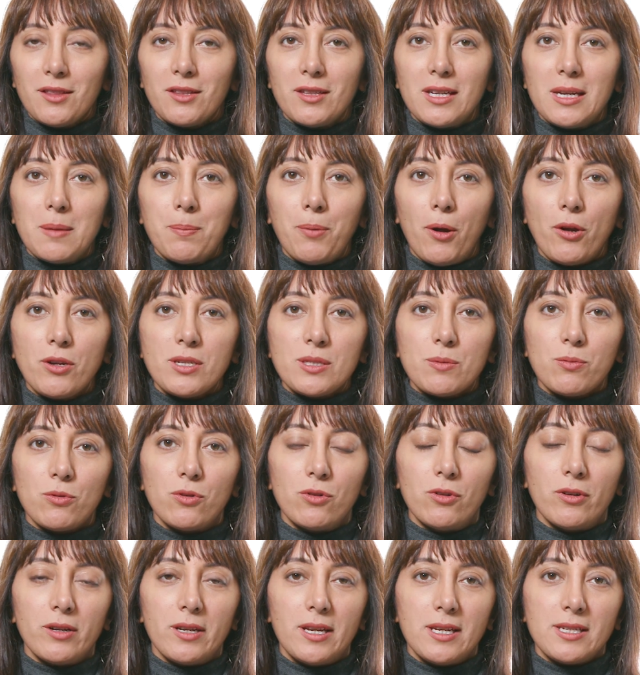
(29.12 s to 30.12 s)
the
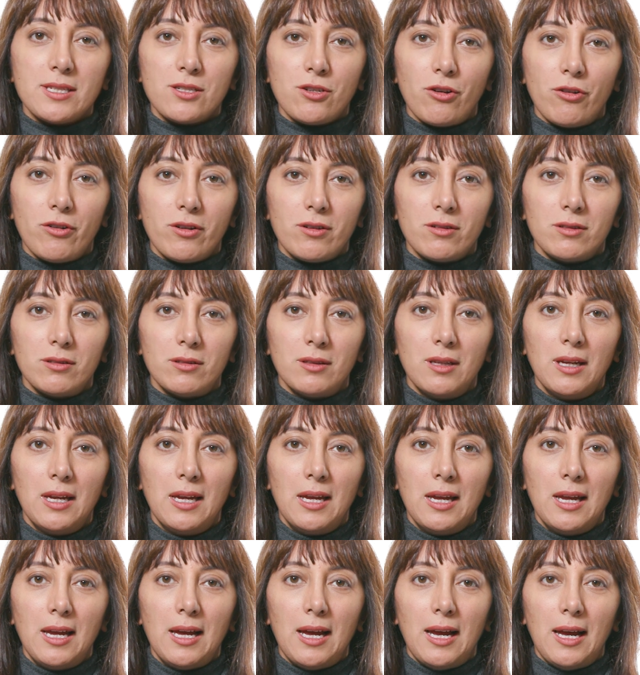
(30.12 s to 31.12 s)
post-war and historical
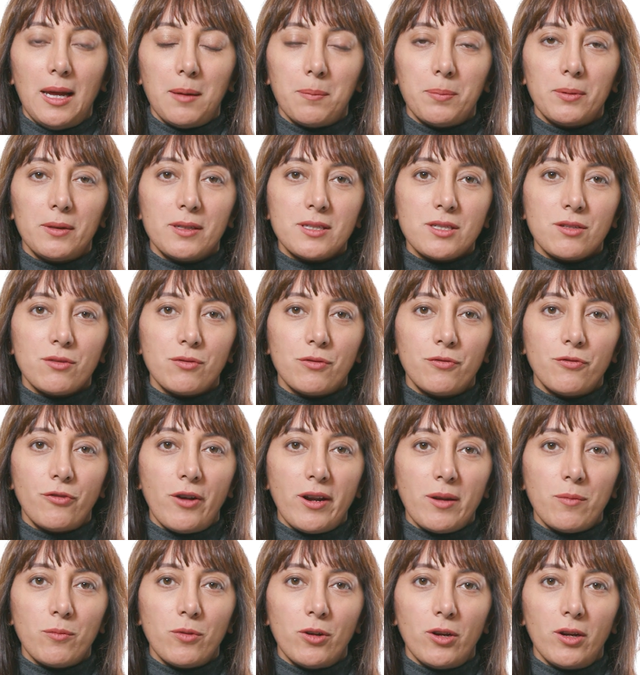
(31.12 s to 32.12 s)
and political
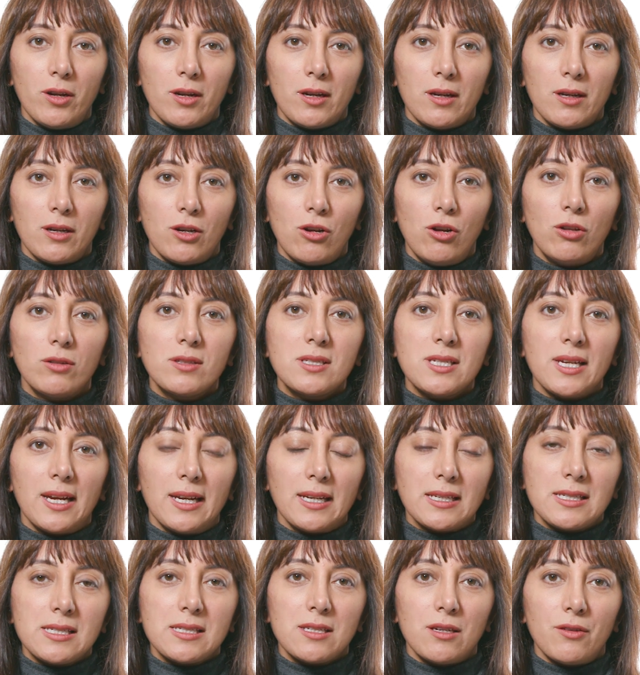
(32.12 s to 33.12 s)
framework and
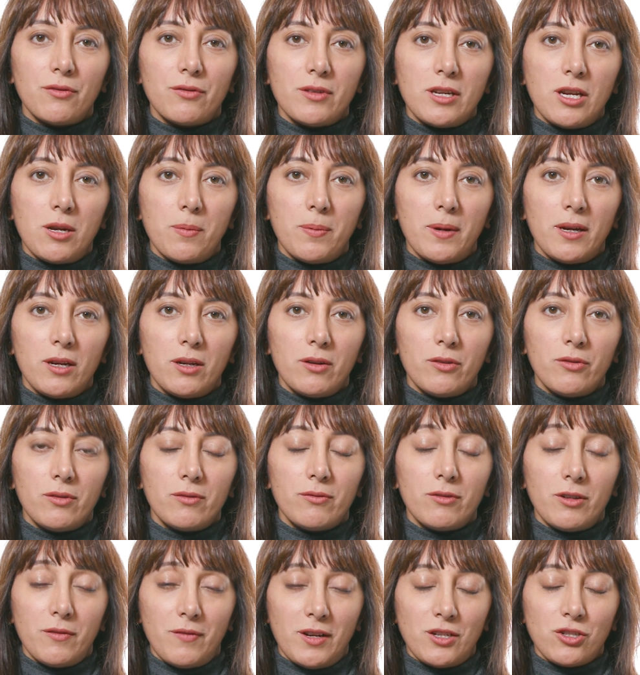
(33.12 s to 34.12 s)
context of the European
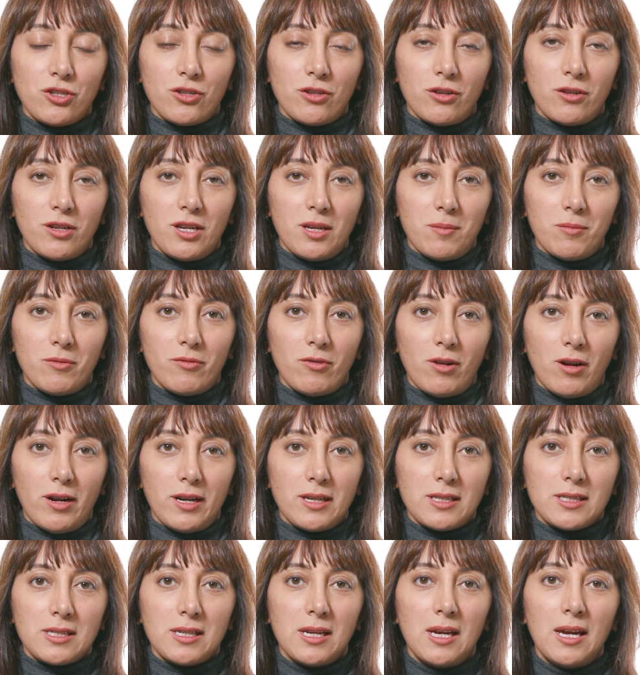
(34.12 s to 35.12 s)
Convention on Human
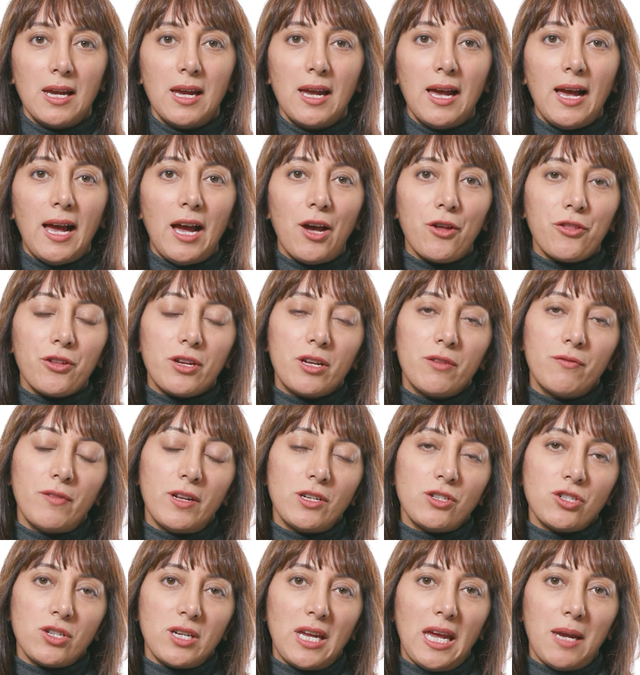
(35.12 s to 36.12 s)
Rights, how the
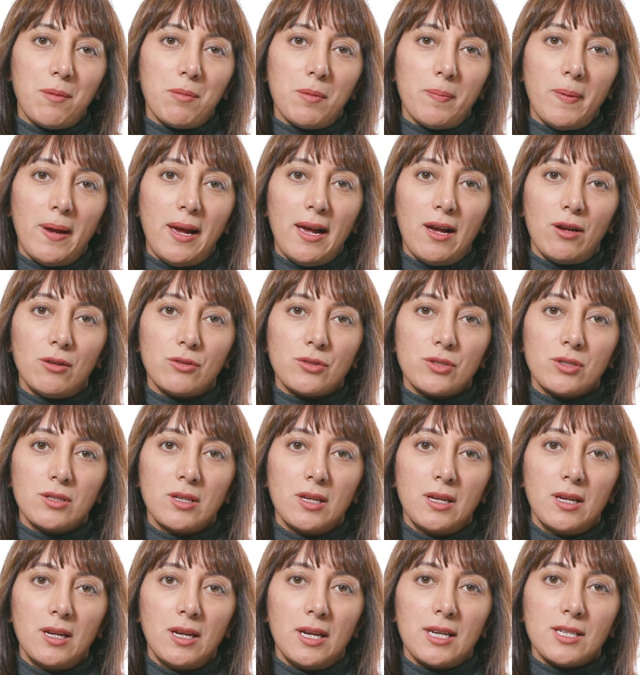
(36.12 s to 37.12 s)
convention came about,
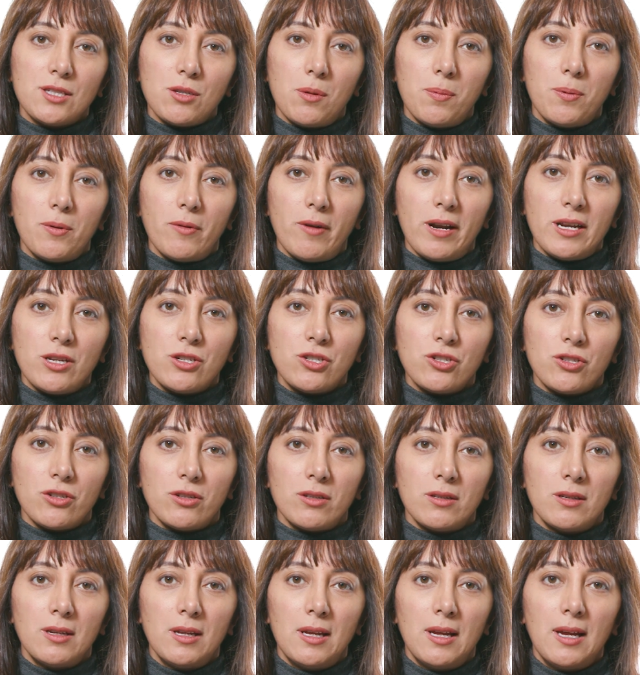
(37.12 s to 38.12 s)
its
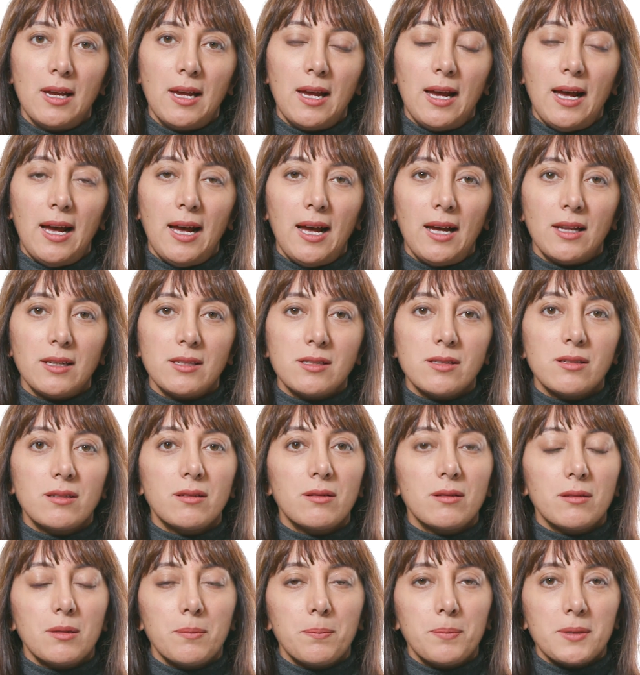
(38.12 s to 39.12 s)
operation, and
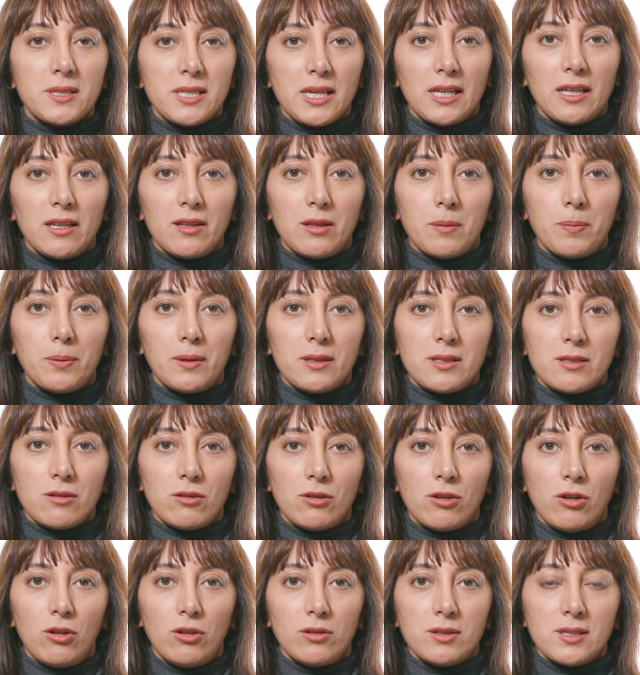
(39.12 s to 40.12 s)
particularly the
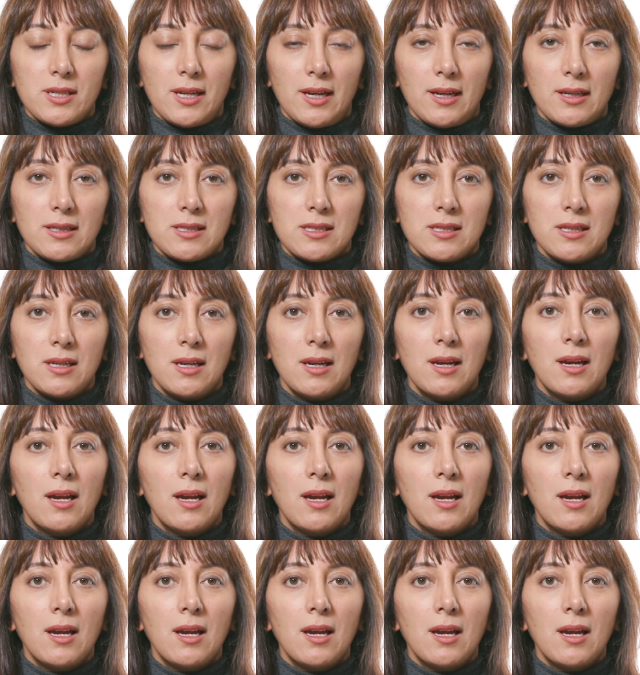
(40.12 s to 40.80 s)
political context,